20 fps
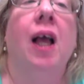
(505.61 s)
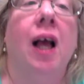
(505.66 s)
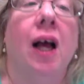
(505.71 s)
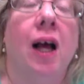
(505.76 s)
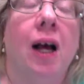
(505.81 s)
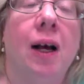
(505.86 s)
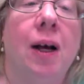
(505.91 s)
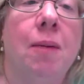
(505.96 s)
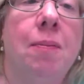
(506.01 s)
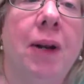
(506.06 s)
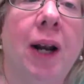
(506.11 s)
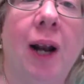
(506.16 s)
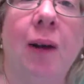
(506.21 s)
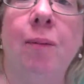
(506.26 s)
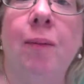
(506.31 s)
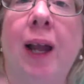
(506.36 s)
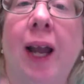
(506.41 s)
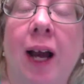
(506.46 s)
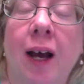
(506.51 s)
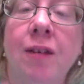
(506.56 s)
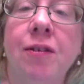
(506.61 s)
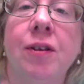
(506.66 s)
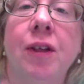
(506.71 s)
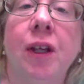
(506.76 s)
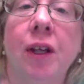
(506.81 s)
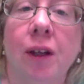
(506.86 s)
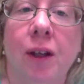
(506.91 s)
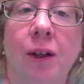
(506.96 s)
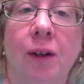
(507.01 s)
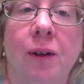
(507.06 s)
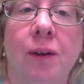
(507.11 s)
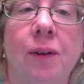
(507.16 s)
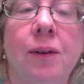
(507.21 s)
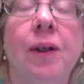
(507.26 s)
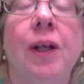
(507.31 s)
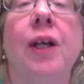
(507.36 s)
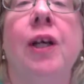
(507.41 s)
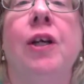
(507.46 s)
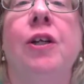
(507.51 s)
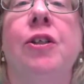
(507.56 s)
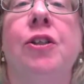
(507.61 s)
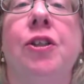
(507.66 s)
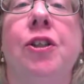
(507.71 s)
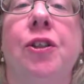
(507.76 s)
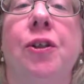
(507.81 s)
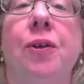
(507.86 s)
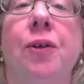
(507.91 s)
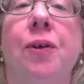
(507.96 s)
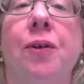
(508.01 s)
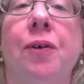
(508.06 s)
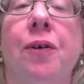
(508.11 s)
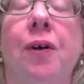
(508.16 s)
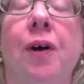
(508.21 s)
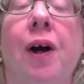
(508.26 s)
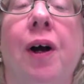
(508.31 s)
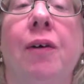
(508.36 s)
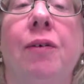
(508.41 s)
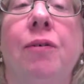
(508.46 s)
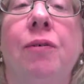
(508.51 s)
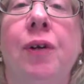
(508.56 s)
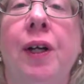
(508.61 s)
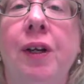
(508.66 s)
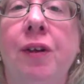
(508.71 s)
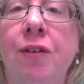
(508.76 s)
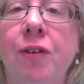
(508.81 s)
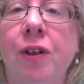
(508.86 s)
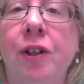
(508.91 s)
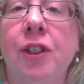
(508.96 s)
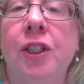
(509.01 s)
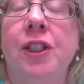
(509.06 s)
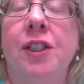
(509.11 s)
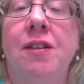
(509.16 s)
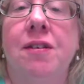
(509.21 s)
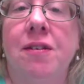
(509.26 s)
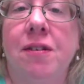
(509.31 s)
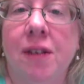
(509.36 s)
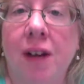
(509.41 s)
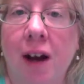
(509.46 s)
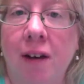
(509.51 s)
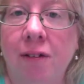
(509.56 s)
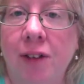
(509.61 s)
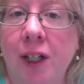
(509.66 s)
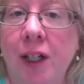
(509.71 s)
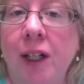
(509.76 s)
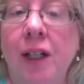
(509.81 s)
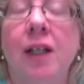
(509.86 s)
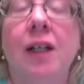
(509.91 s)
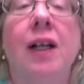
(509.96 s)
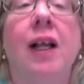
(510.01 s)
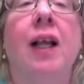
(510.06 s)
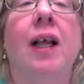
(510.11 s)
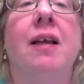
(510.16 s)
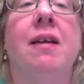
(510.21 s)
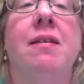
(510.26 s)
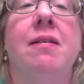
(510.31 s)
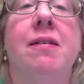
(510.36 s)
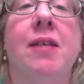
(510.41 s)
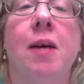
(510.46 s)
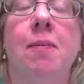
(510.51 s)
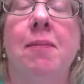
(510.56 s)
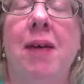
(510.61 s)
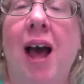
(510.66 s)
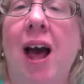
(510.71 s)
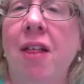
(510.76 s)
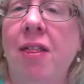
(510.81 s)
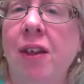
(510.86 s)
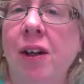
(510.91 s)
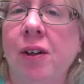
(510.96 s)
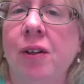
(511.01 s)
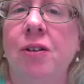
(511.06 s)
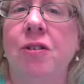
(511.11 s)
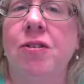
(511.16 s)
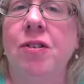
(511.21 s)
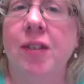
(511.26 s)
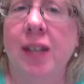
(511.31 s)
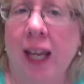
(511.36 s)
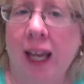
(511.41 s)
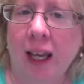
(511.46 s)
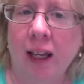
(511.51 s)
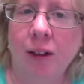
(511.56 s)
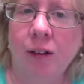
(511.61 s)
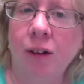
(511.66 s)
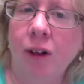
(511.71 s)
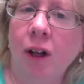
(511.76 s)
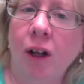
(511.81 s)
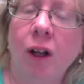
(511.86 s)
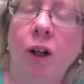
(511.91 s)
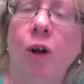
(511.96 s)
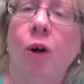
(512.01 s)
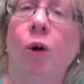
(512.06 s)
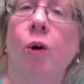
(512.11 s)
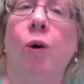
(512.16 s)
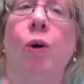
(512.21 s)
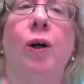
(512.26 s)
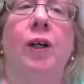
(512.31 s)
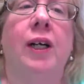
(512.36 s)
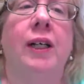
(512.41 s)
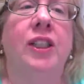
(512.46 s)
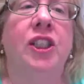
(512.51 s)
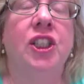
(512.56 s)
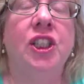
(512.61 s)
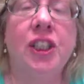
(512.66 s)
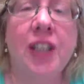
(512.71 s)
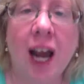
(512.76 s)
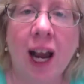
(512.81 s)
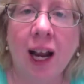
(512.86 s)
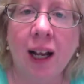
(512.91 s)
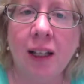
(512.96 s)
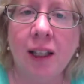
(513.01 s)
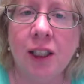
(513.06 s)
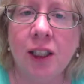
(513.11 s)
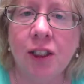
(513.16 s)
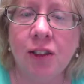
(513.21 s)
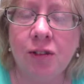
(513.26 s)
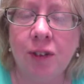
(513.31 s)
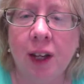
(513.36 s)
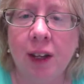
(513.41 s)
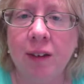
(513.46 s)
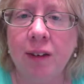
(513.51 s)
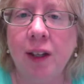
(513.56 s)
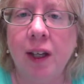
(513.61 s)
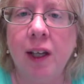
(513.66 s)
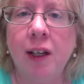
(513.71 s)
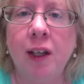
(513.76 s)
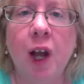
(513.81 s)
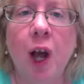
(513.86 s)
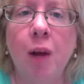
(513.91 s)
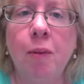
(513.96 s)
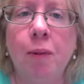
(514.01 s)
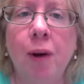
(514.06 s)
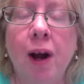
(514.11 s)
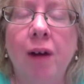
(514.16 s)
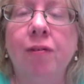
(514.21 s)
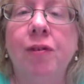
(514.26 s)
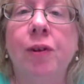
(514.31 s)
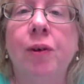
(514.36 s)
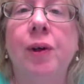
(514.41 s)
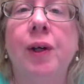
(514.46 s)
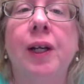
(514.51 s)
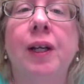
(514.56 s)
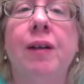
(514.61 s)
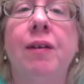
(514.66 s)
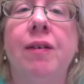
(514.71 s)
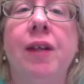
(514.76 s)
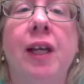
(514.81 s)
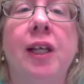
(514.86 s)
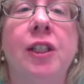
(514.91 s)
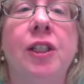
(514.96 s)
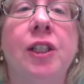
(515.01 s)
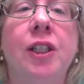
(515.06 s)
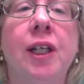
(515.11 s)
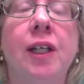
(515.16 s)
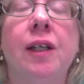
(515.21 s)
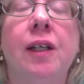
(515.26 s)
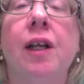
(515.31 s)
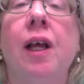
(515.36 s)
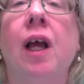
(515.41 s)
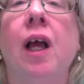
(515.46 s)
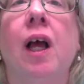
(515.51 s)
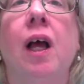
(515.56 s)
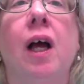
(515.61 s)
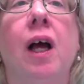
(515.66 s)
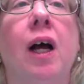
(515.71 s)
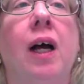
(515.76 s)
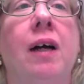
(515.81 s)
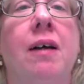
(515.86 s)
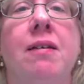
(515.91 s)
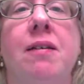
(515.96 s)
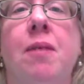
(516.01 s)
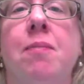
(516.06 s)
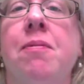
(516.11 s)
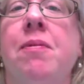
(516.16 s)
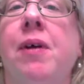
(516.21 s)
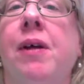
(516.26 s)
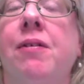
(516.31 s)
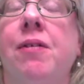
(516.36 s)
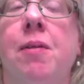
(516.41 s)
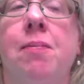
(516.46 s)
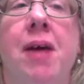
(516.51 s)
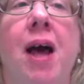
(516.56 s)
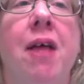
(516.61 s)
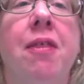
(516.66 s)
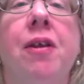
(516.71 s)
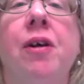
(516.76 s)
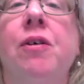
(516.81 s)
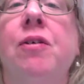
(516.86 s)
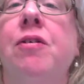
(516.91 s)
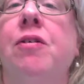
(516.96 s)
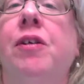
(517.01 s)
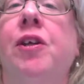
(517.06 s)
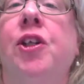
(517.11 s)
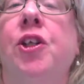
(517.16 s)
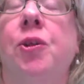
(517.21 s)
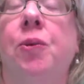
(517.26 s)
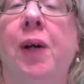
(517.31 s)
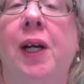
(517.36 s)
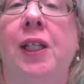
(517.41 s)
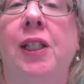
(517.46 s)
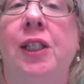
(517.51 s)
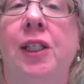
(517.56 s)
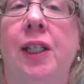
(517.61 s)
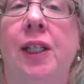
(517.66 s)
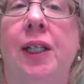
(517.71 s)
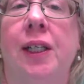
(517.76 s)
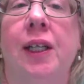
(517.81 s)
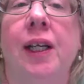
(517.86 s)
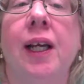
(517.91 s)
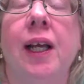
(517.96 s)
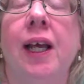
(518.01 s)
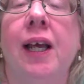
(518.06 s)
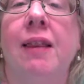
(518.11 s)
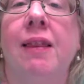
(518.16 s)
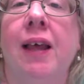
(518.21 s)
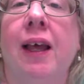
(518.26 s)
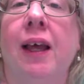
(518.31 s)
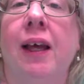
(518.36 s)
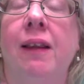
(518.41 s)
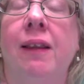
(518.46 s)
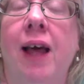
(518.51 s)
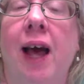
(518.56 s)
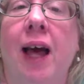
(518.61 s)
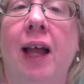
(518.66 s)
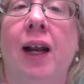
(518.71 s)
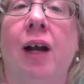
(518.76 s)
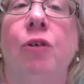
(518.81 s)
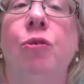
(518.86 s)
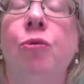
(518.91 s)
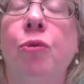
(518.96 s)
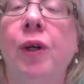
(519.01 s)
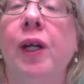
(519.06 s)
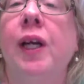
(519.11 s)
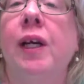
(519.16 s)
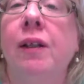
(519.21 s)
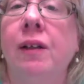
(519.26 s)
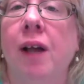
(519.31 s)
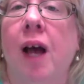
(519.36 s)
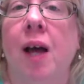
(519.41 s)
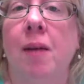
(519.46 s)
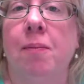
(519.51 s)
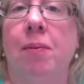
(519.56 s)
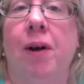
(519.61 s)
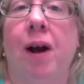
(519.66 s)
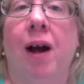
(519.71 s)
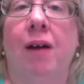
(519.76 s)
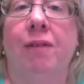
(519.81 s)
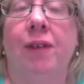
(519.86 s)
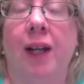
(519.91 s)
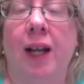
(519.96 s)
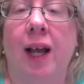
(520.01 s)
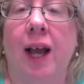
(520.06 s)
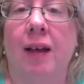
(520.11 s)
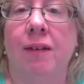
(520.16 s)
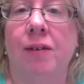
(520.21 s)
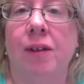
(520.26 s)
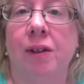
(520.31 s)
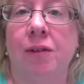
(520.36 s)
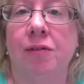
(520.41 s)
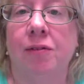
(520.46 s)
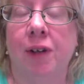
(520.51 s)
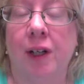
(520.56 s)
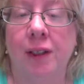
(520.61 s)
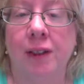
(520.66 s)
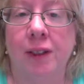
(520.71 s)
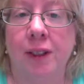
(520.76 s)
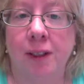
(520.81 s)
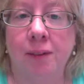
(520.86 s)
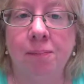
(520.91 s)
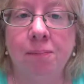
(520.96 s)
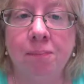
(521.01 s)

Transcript: But I'm asking you to research, discover some ethical scandal or challenge facing a nonprofit organization, some ethical situation that a real nonprofit has confronted.